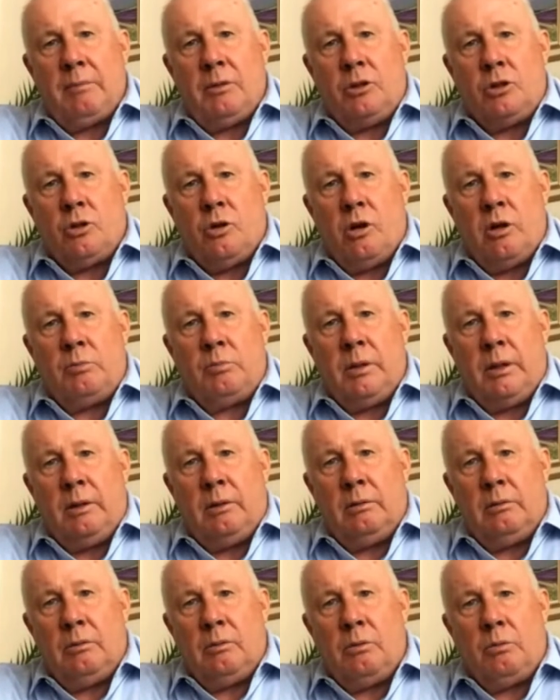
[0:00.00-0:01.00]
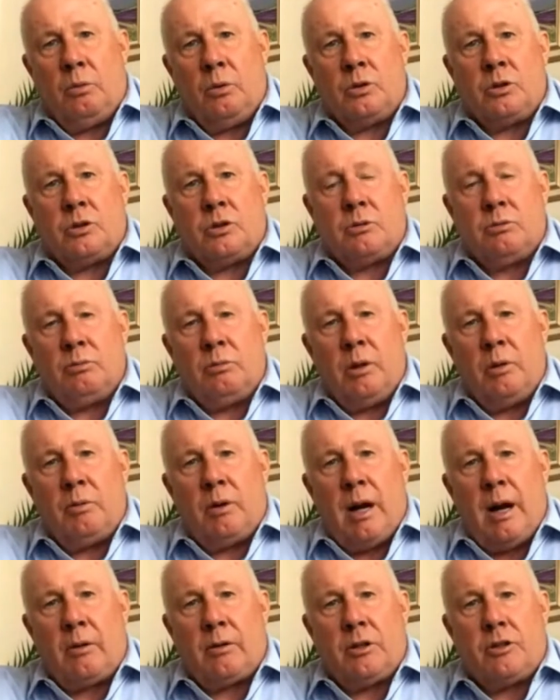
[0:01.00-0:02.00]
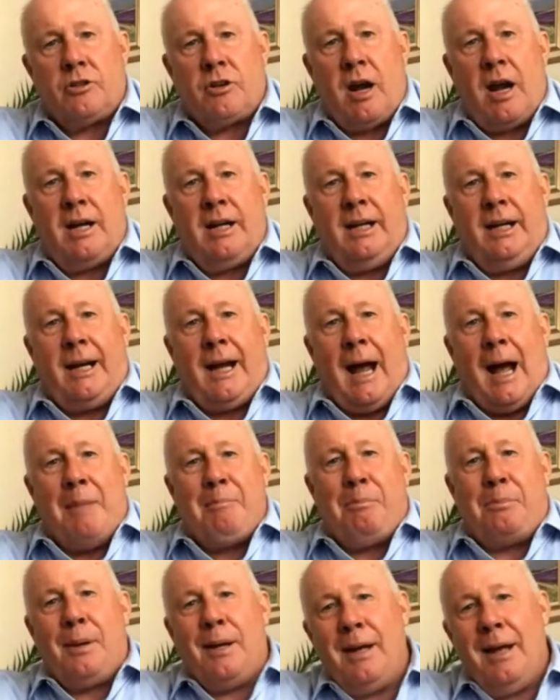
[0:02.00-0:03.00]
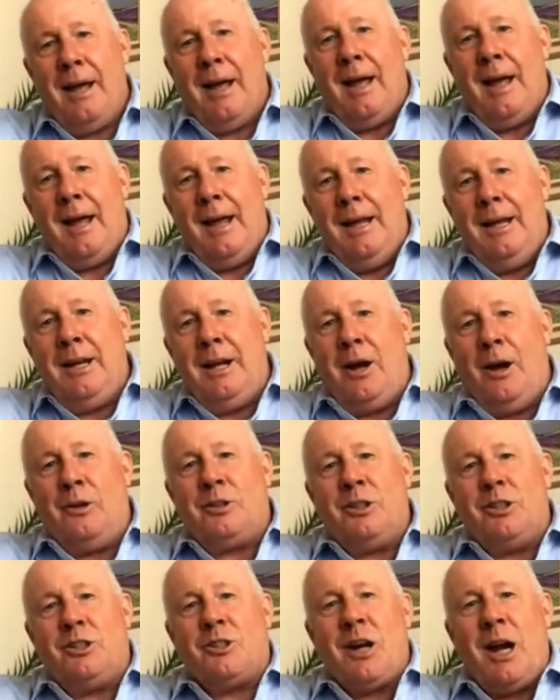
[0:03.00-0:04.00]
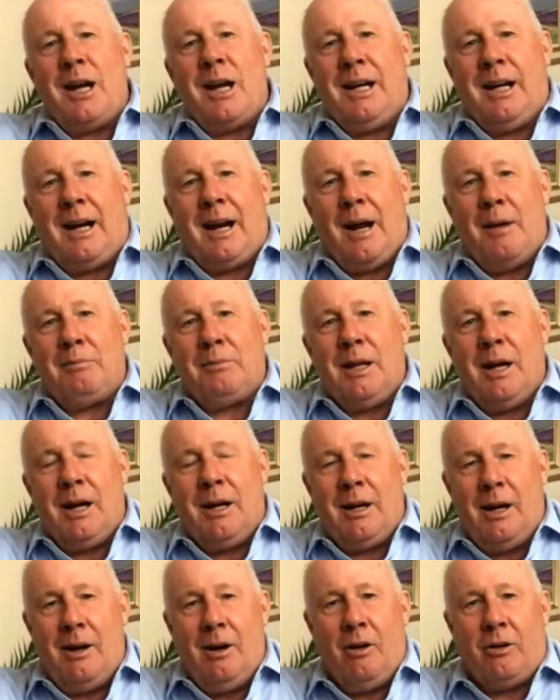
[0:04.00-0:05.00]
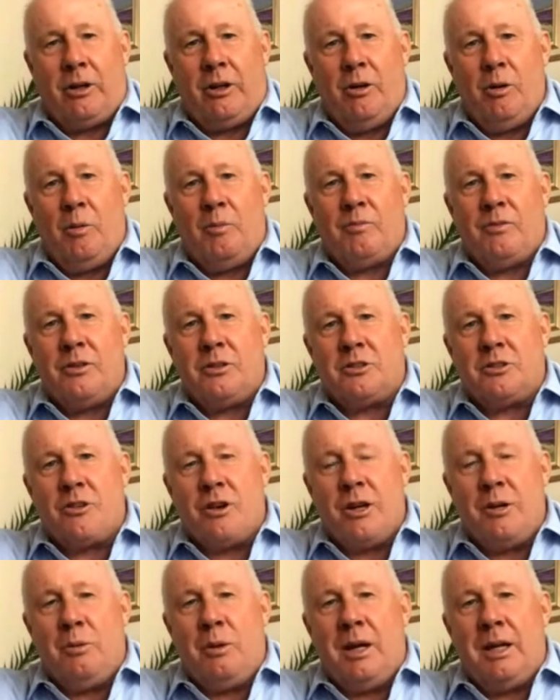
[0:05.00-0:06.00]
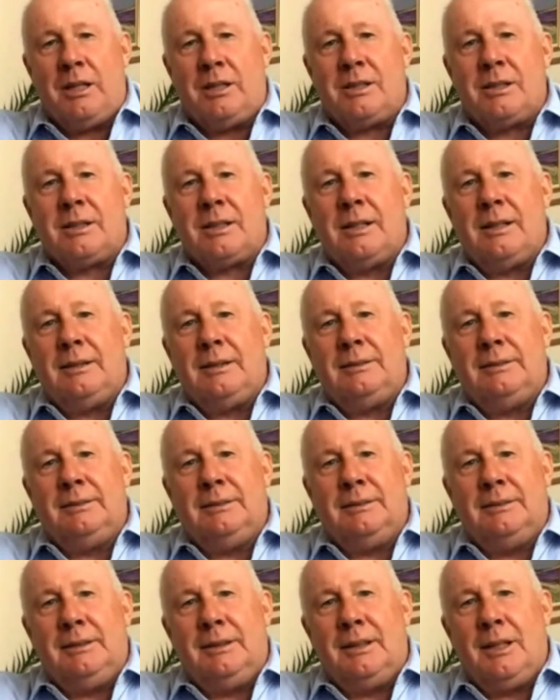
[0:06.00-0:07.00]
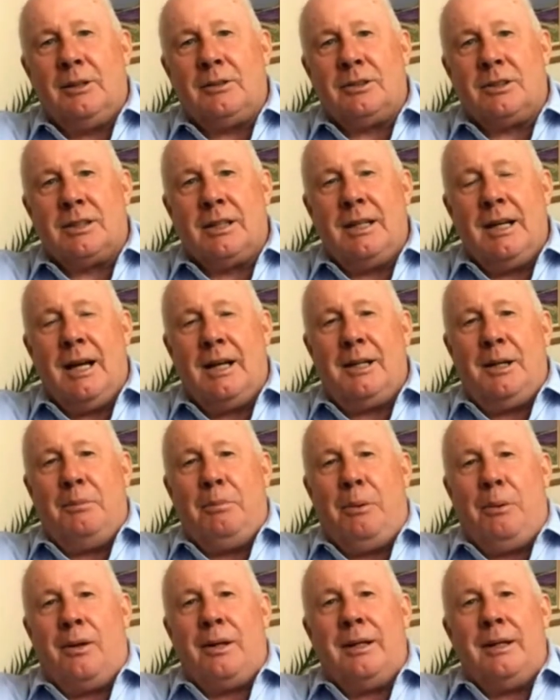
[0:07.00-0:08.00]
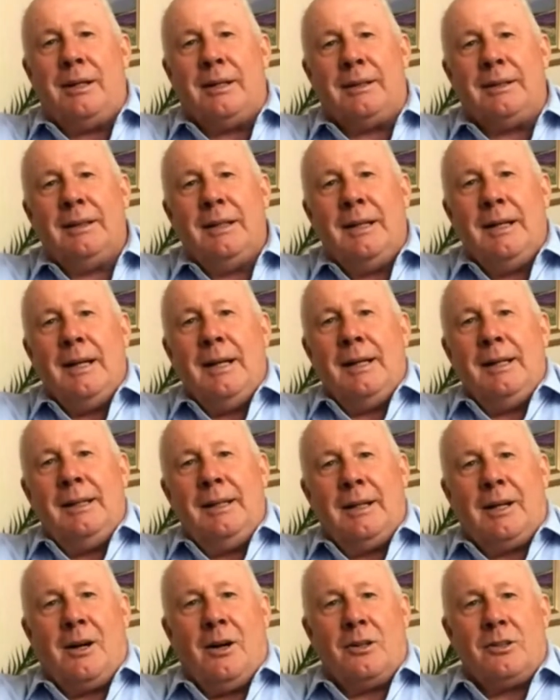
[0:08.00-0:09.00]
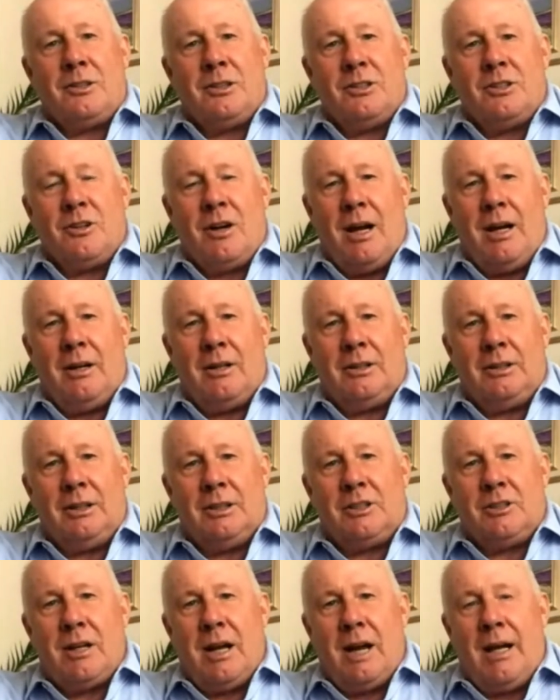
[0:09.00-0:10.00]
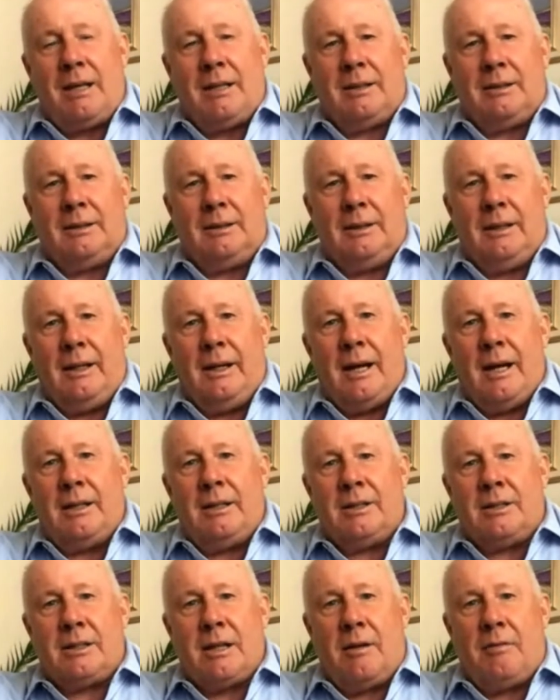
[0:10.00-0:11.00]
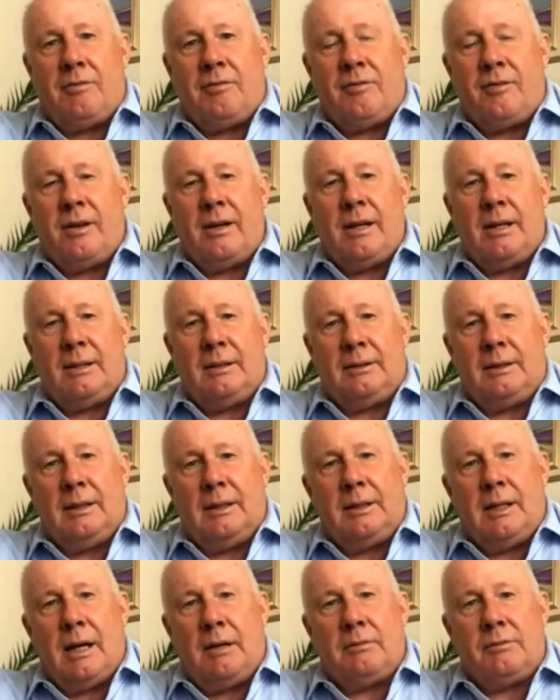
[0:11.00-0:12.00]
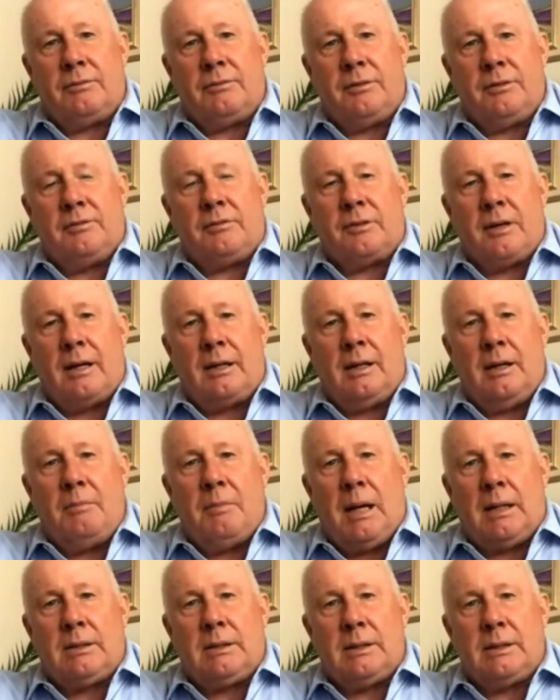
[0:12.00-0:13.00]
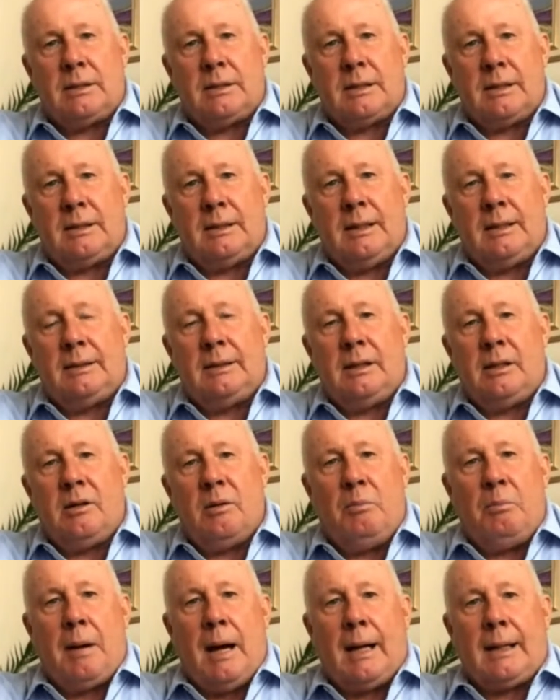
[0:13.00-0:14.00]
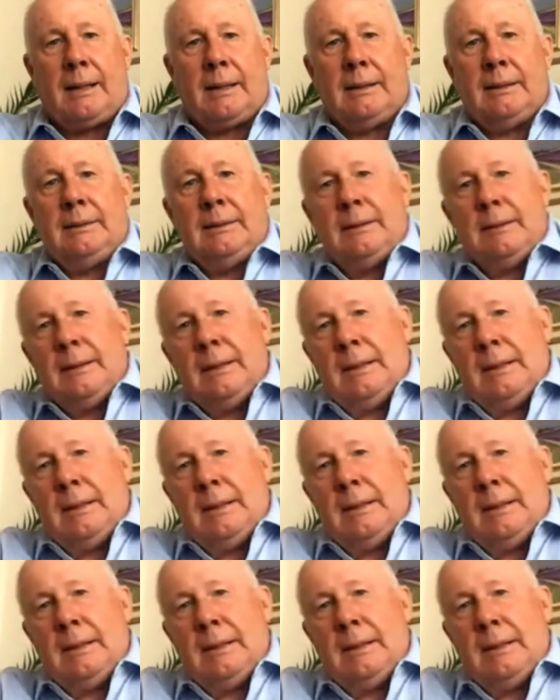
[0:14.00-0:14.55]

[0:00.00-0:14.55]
came and joined me once we were out of training camp. You go to training camp there, they lock you up for 3 weeks and you don't see anybody. You concentrate on your training, you get yourself fit, and then you have a few friendly matches, and then you come back